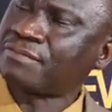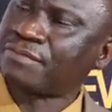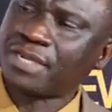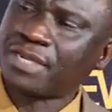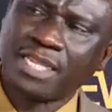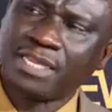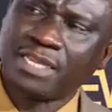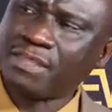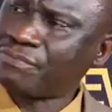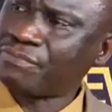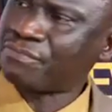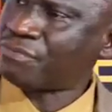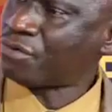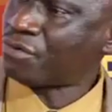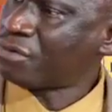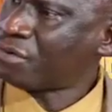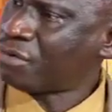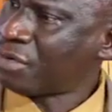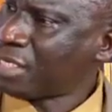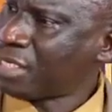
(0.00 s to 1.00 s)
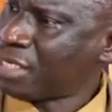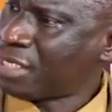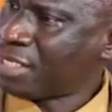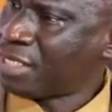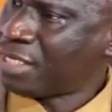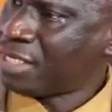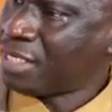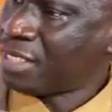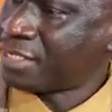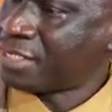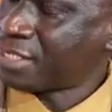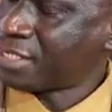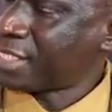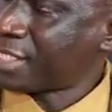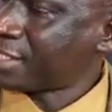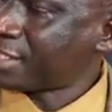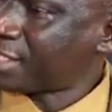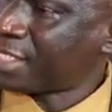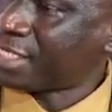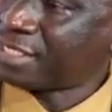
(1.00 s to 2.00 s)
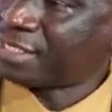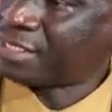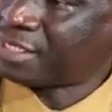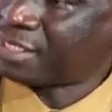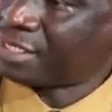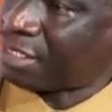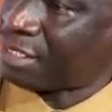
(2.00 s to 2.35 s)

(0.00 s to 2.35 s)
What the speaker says: Friday 4, His Excellency